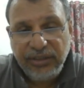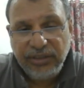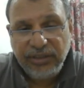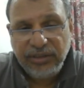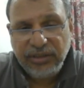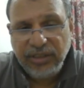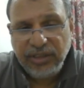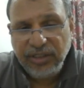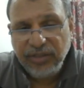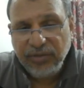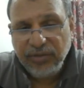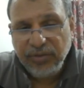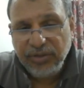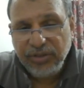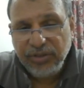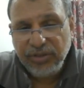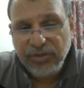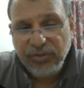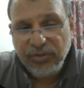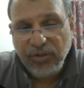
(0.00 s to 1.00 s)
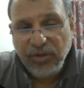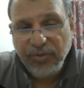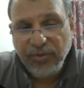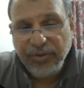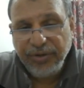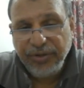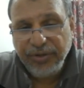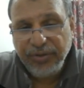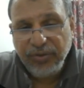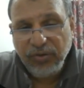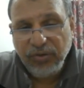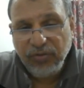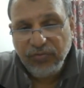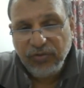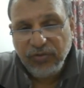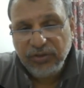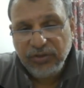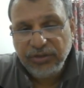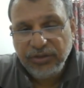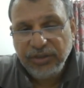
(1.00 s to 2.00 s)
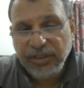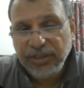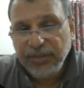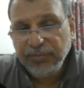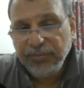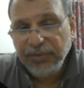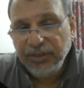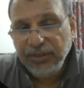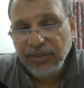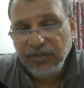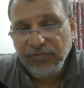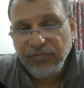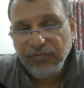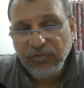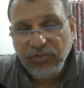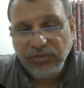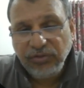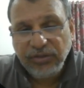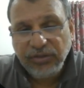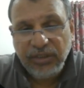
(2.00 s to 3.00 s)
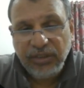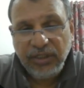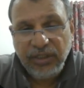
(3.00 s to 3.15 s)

This is the equation you already know for the centripetal force.